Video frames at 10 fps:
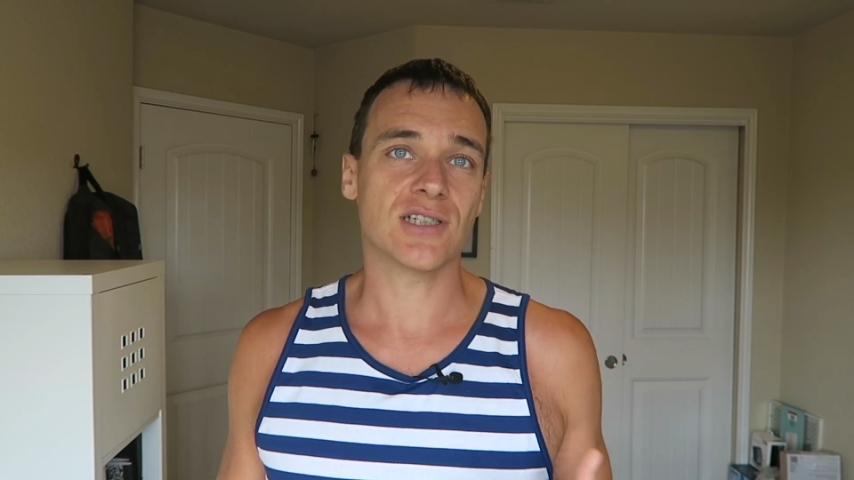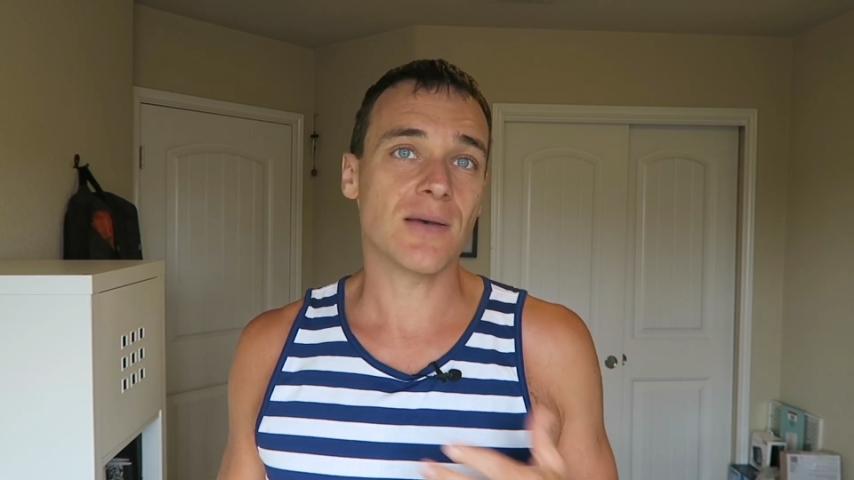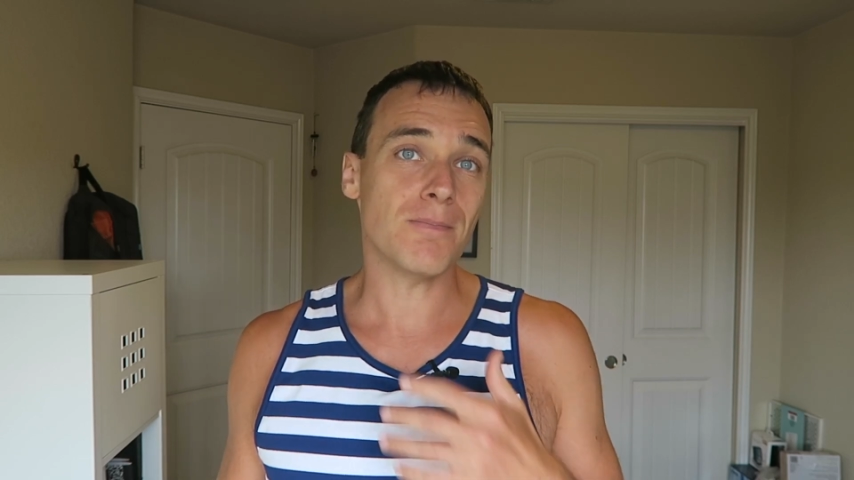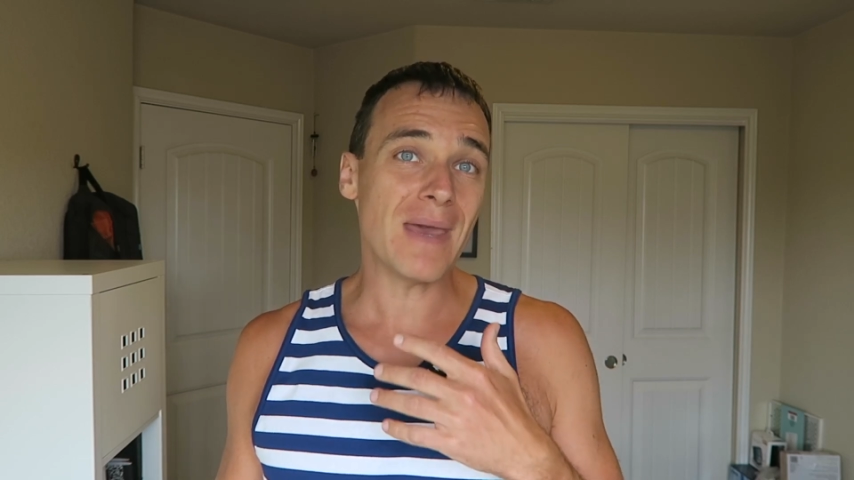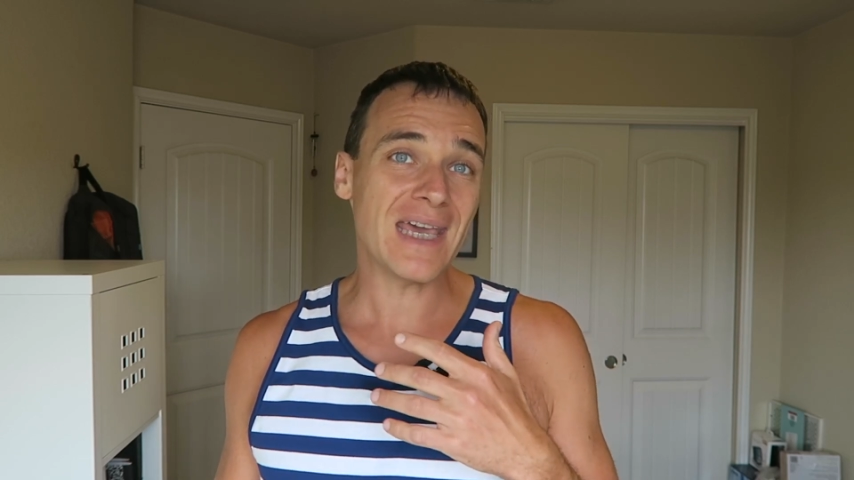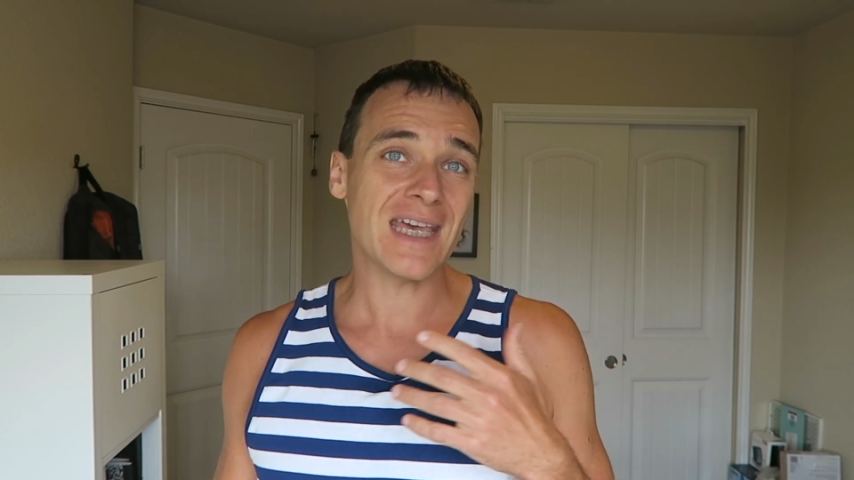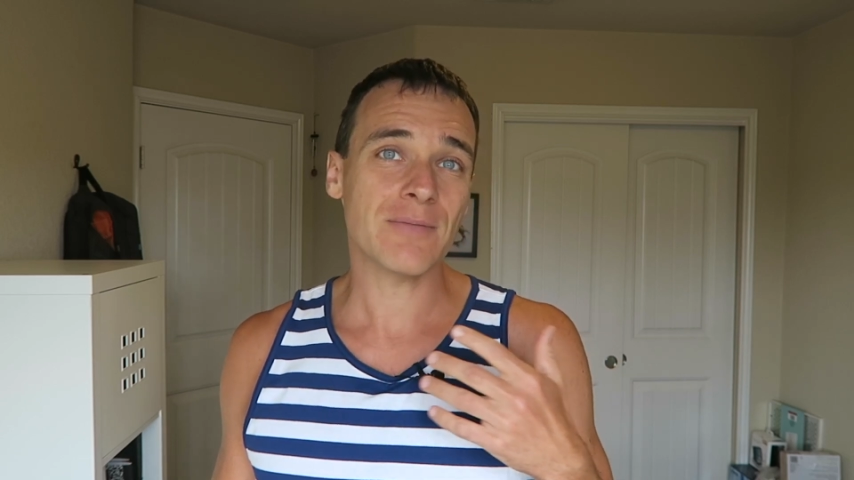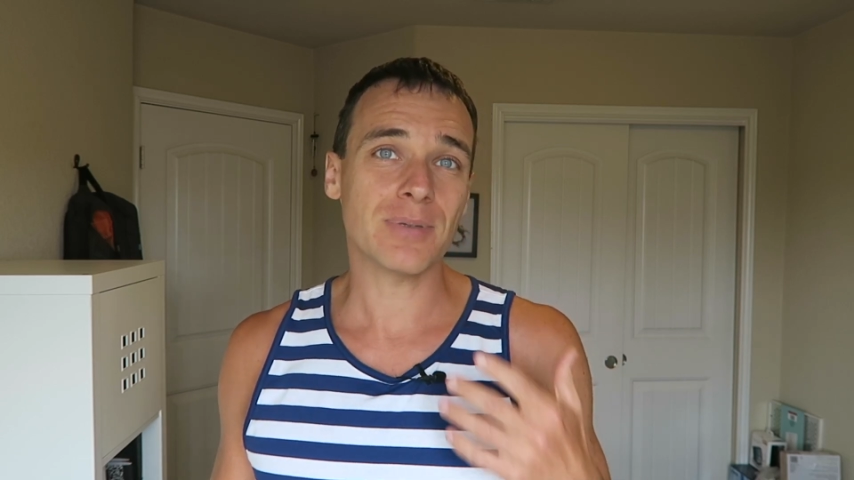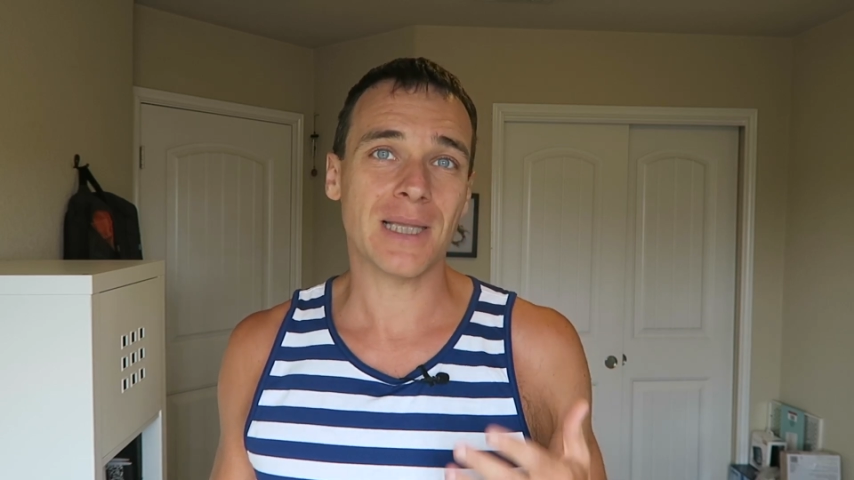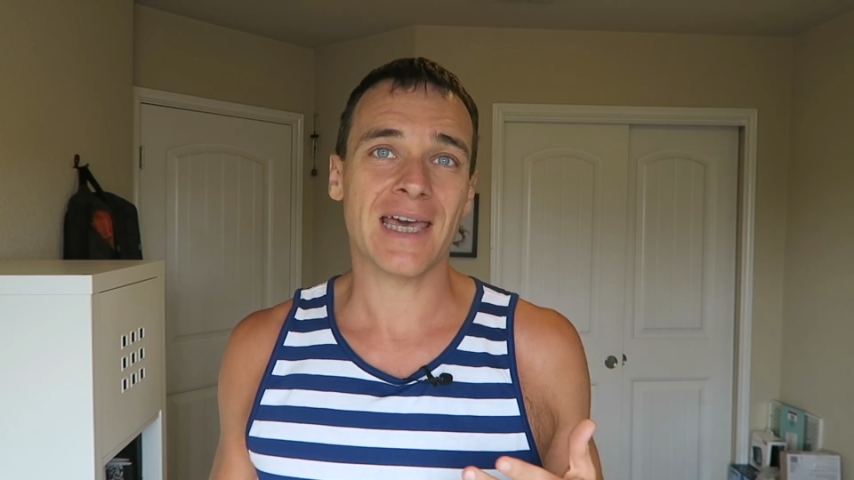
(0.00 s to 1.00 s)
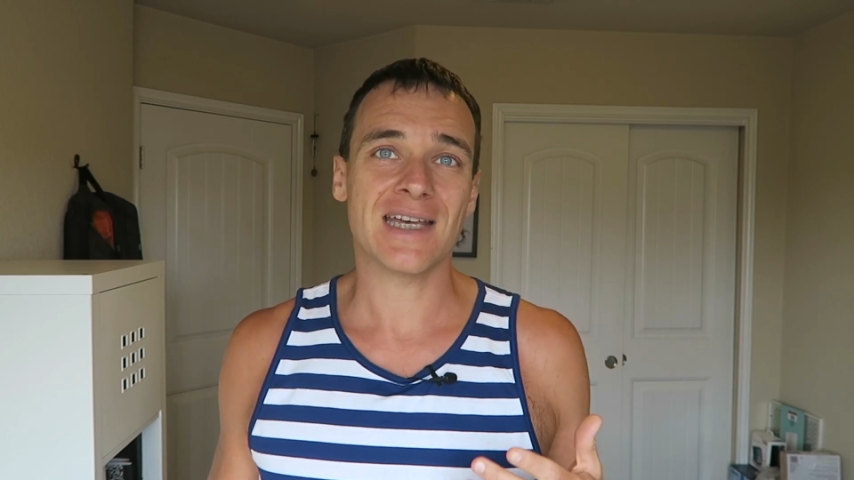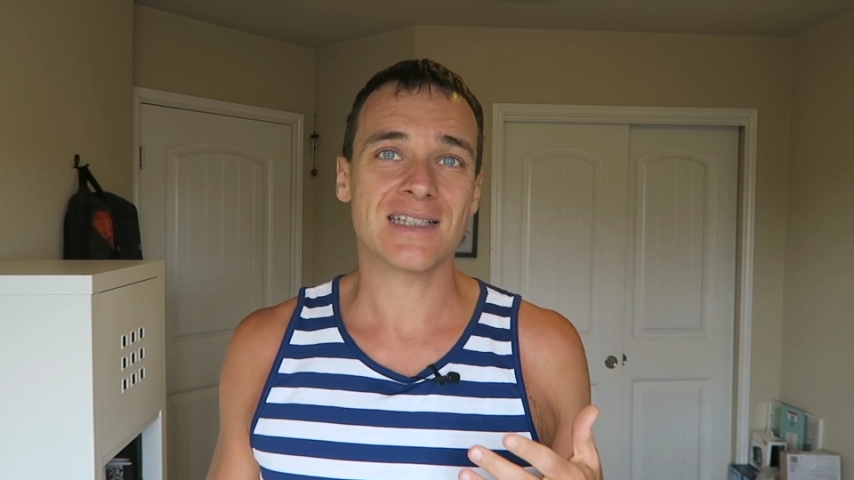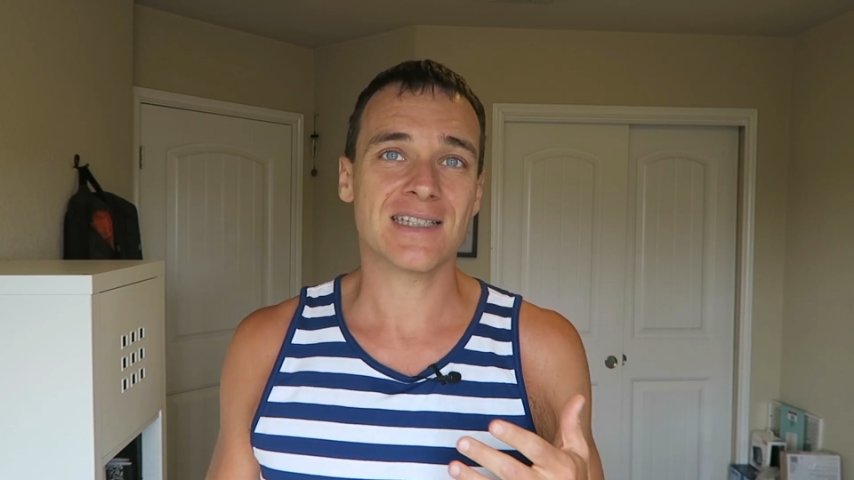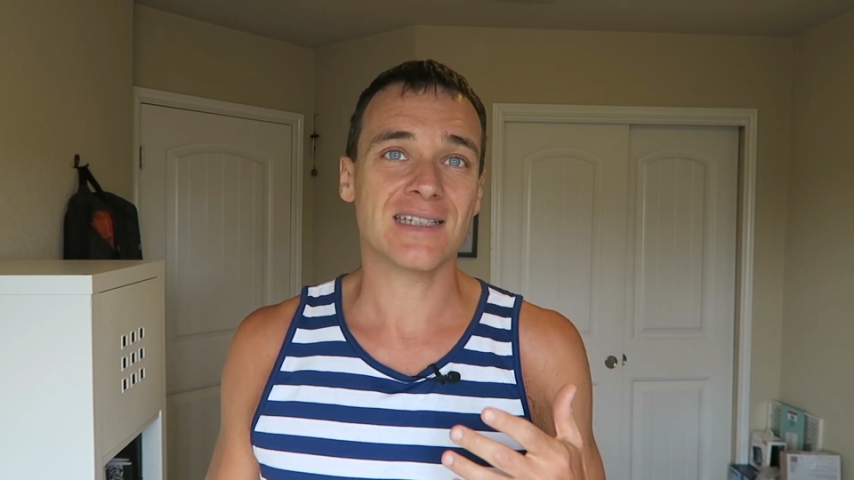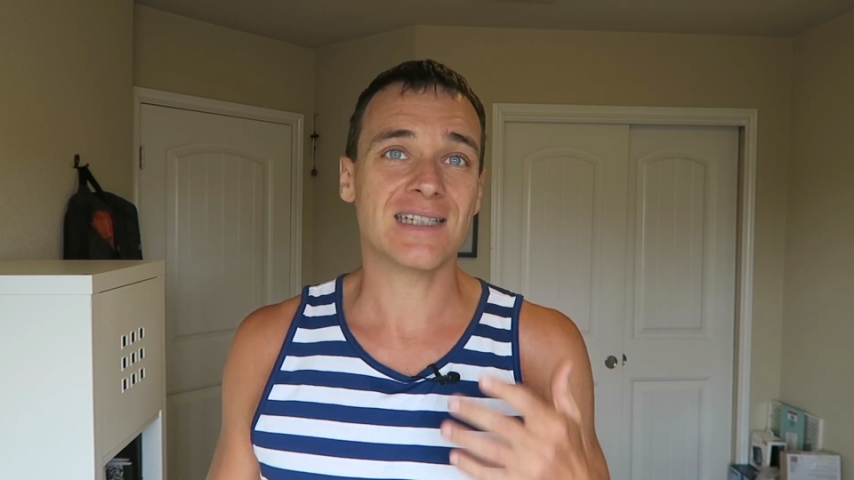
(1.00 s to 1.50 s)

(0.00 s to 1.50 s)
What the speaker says: to making plans and